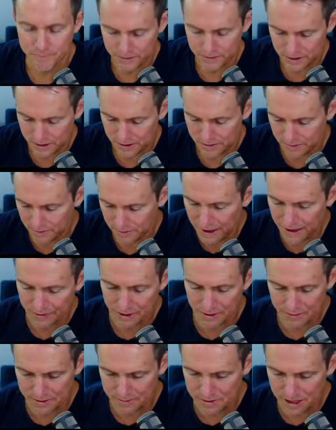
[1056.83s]
They're out
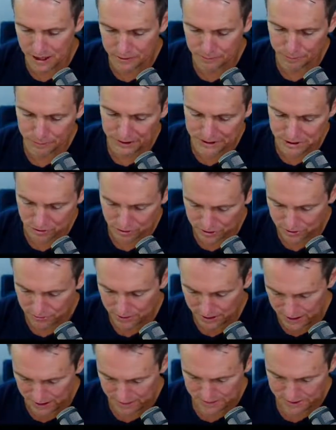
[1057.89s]
there in the marketplace looking
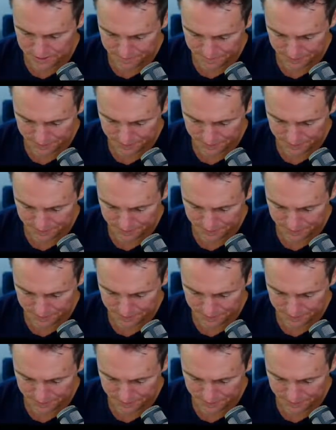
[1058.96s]
around.